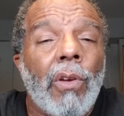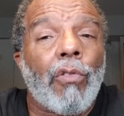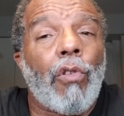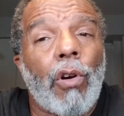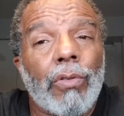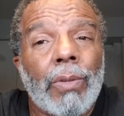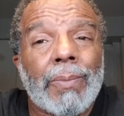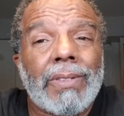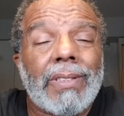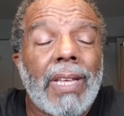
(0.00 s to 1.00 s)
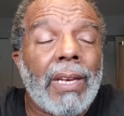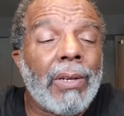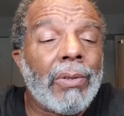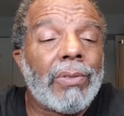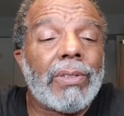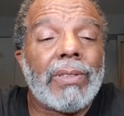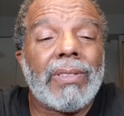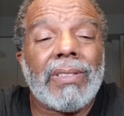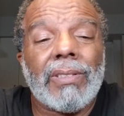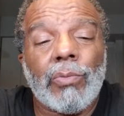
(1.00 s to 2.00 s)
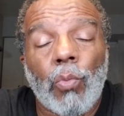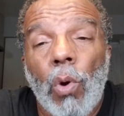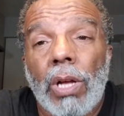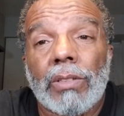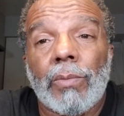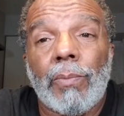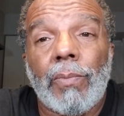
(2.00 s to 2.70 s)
Crawled up the stairs, watched